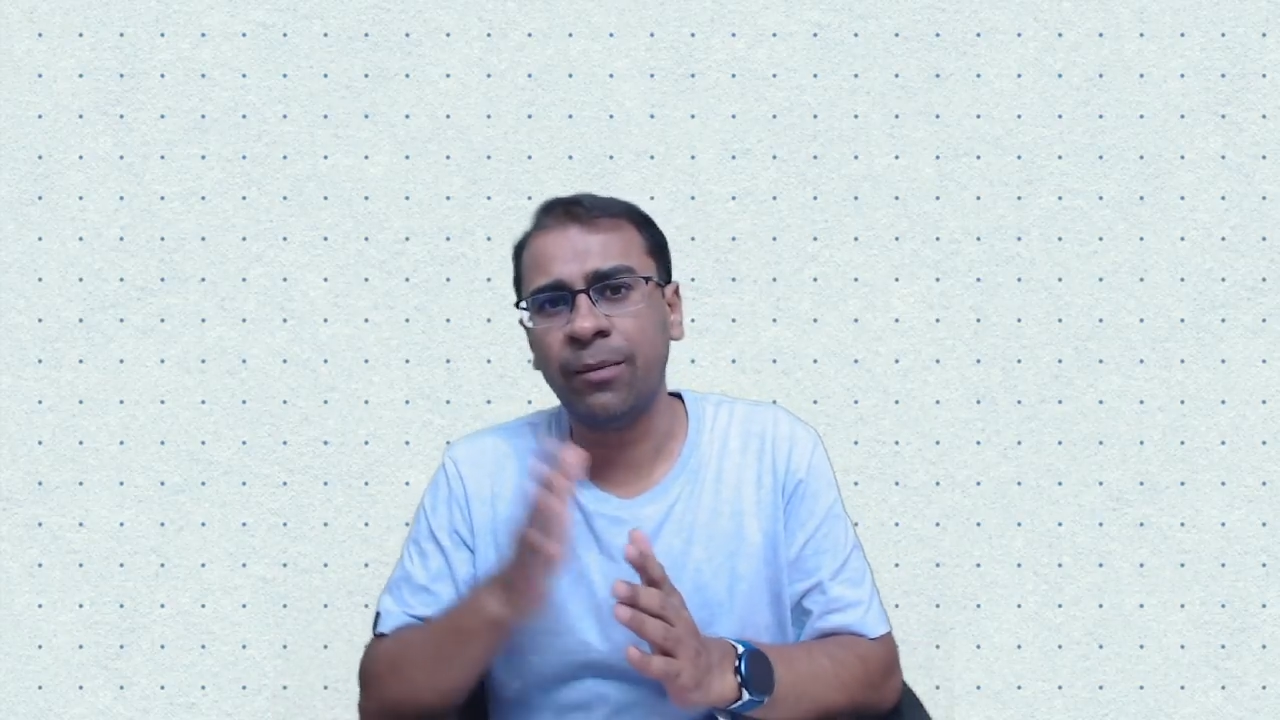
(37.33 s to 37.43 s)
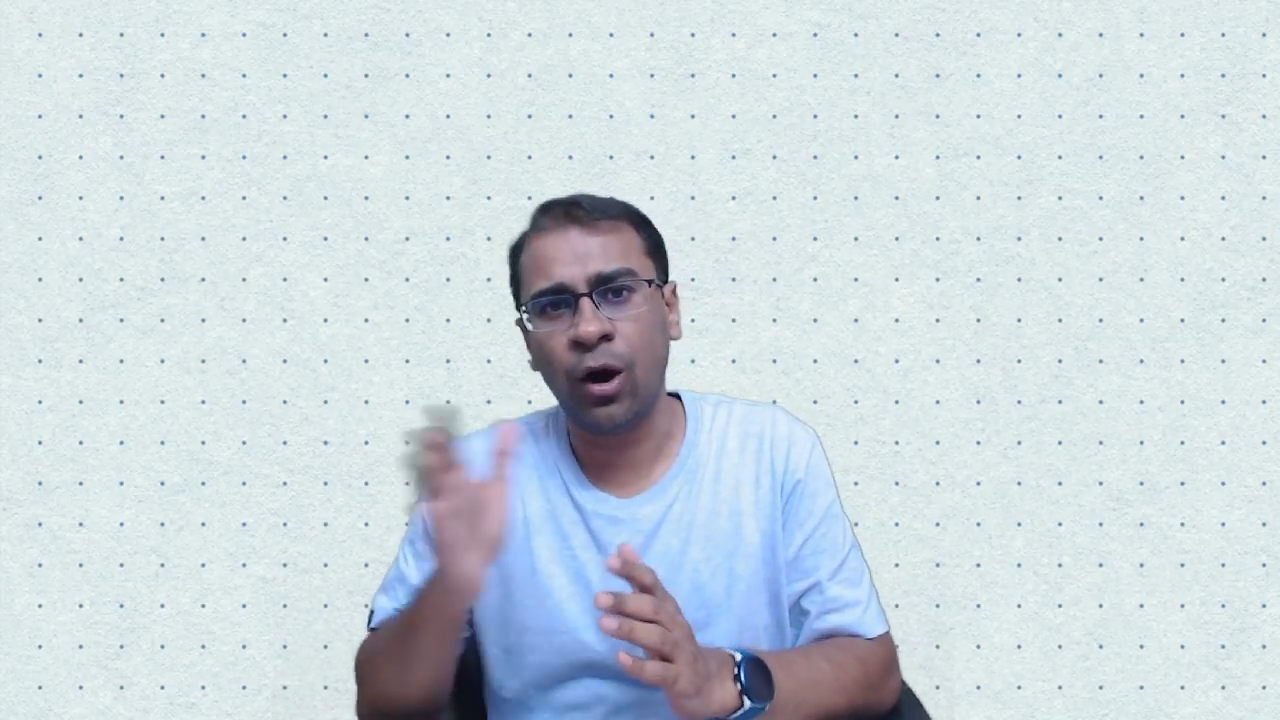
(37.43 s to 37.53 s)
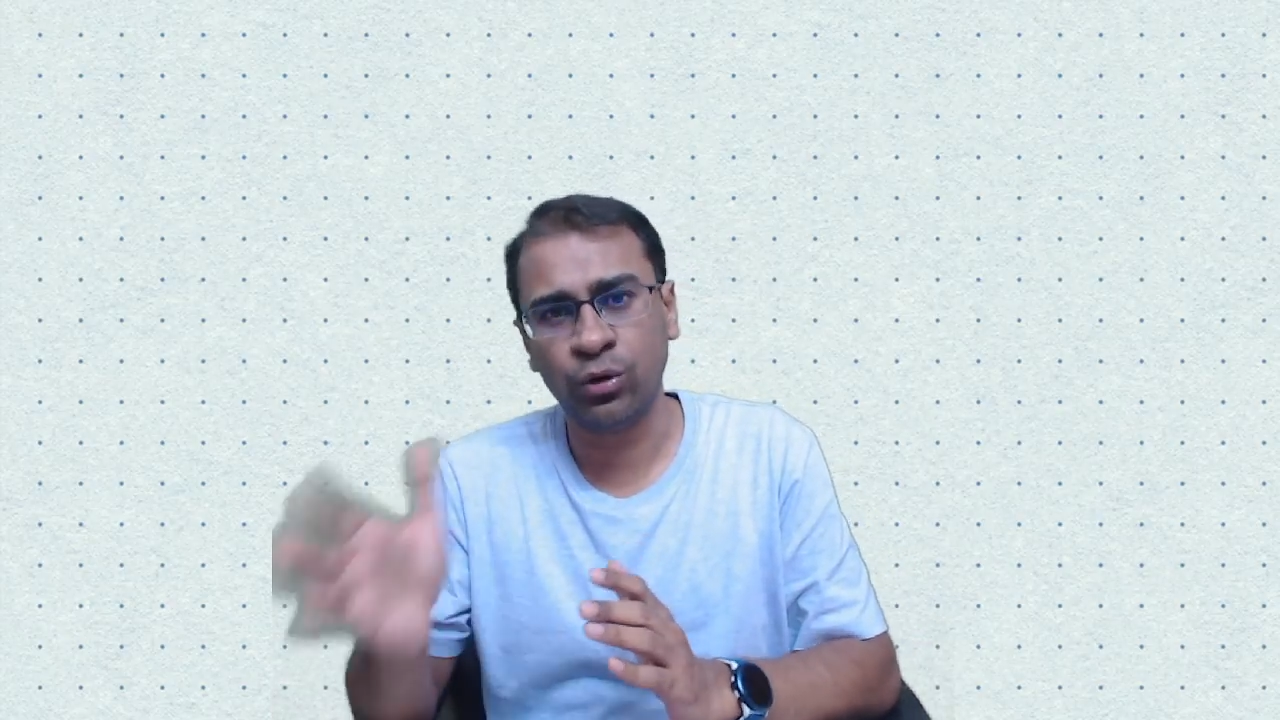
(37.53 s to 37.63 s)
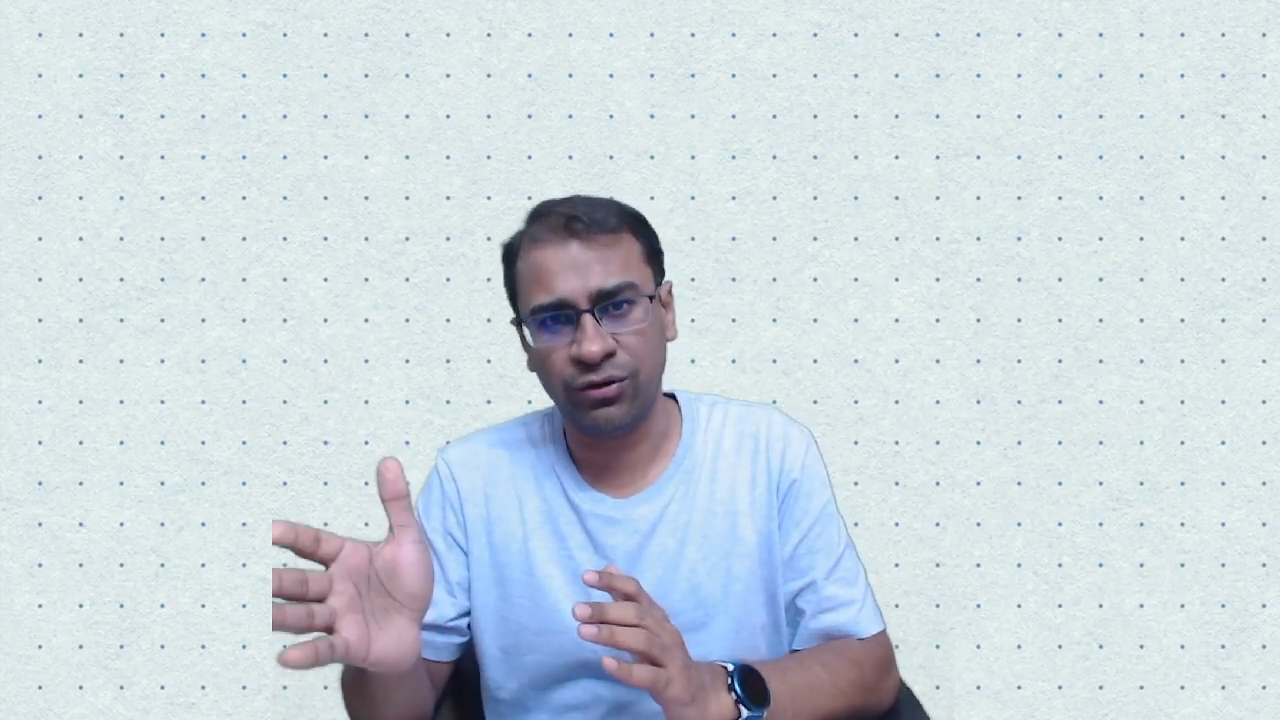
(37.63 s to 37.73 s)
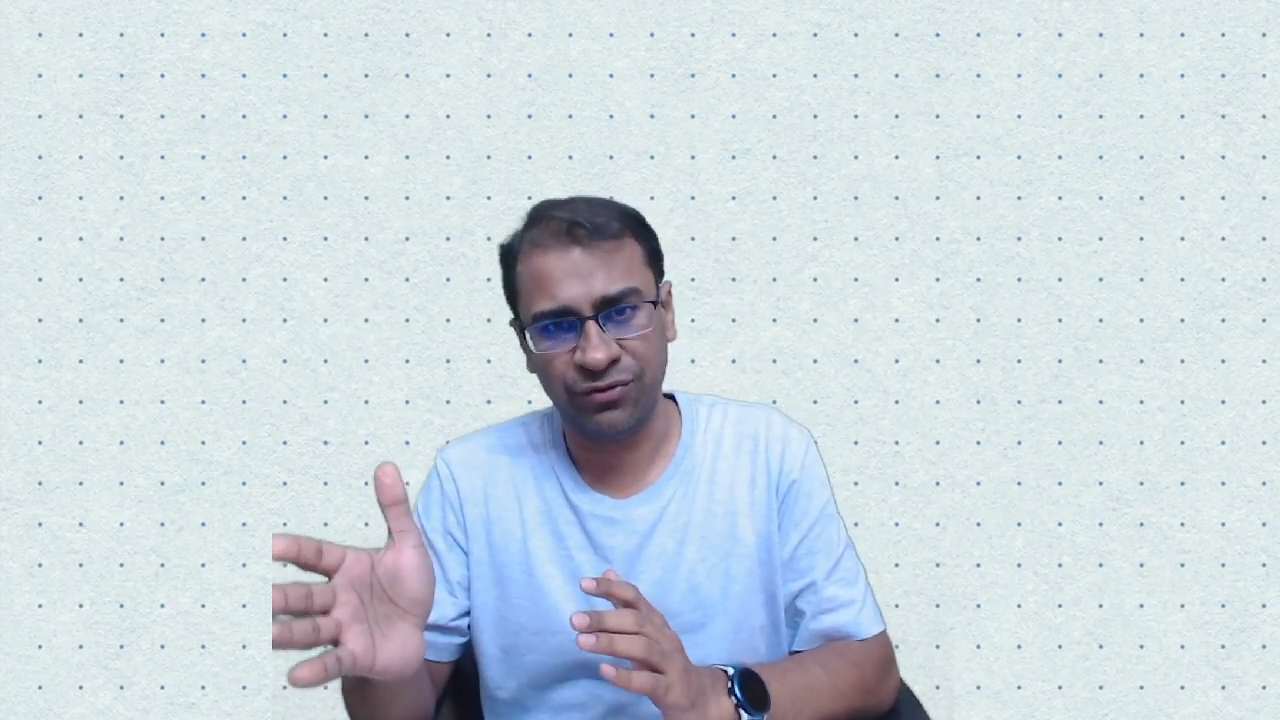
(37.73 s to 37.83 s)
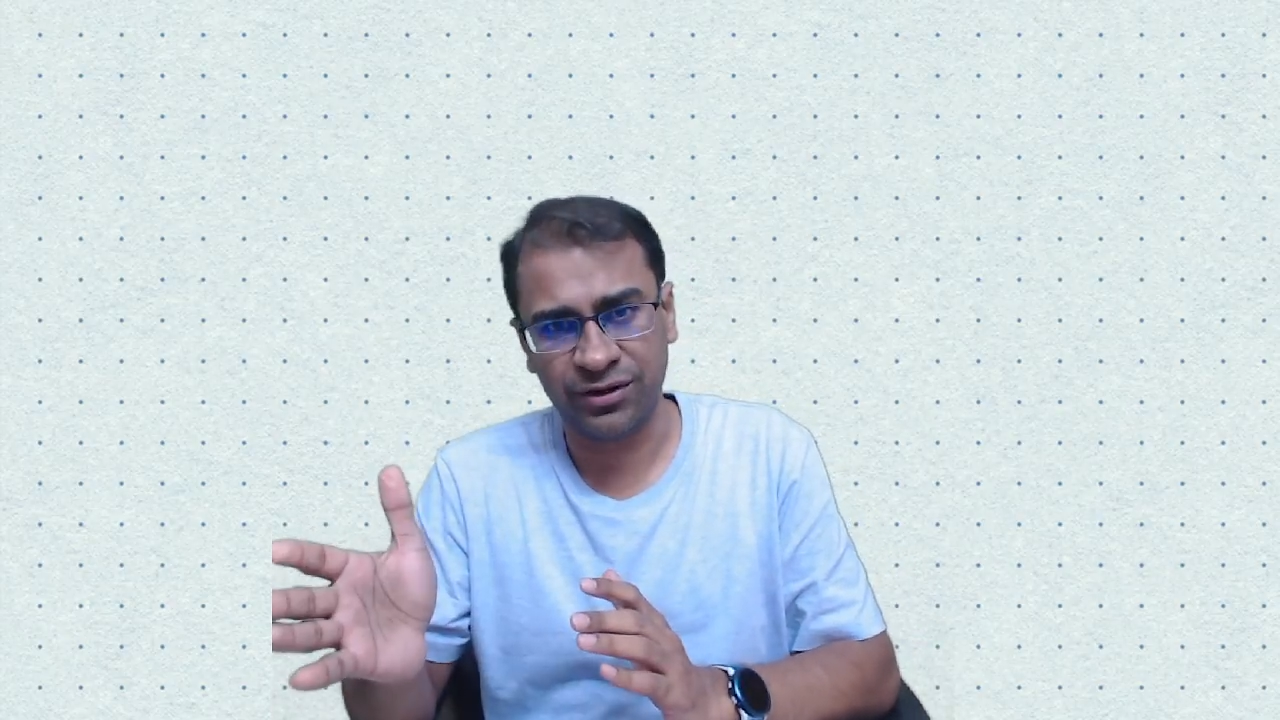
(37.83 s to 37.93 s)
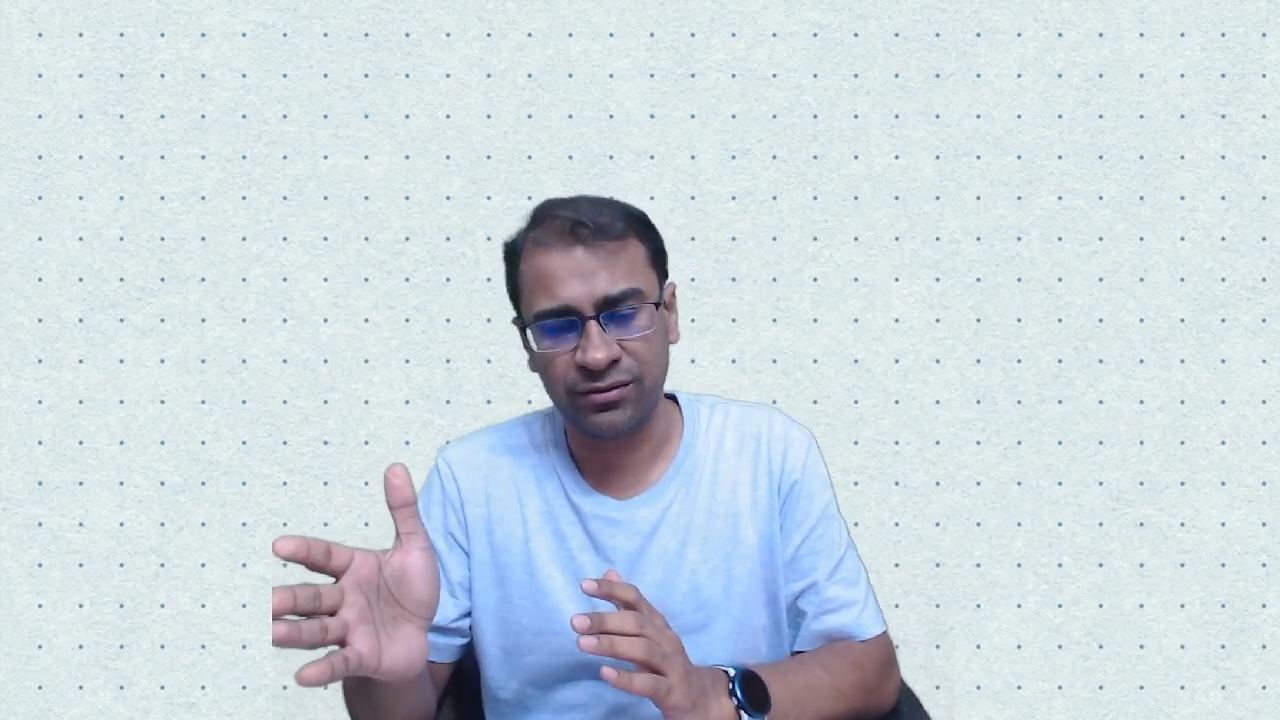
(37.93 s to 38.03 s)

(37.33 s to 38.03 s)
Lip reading: out of it